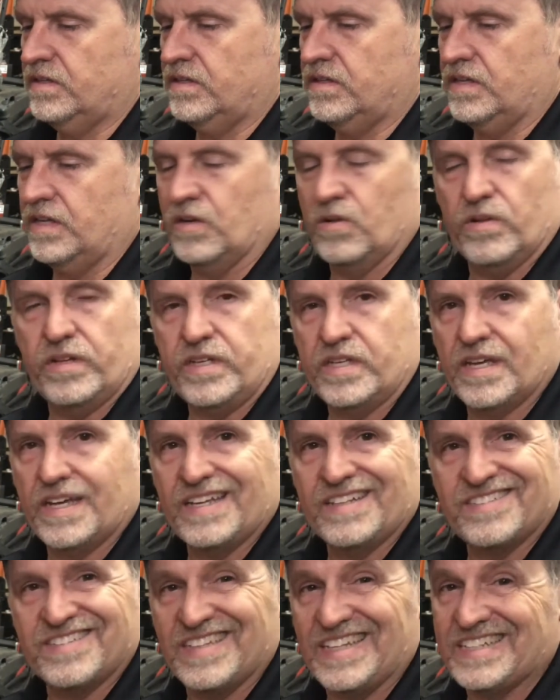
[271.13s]
It only
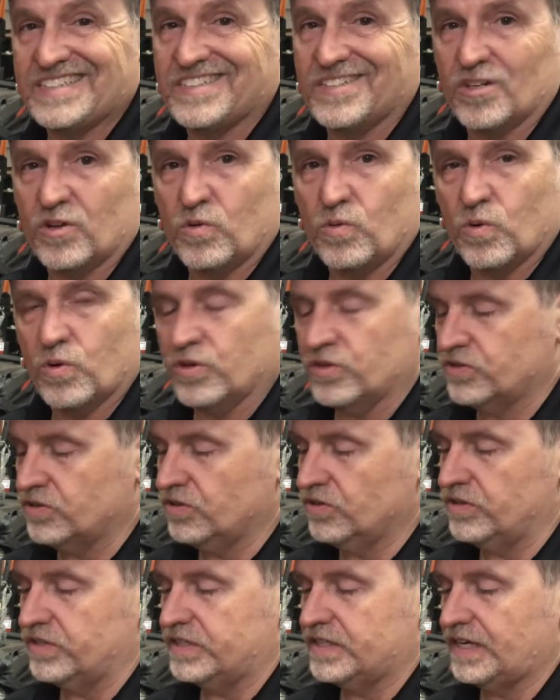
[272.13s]
takes less than a quarter
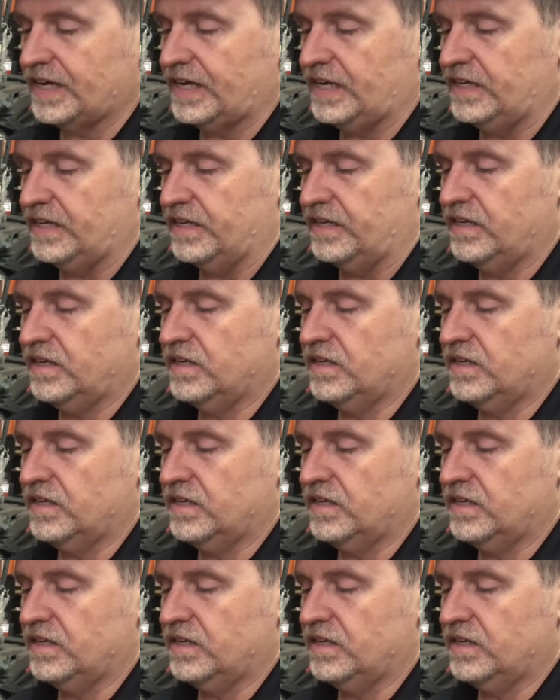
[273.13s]
turn to tighten it.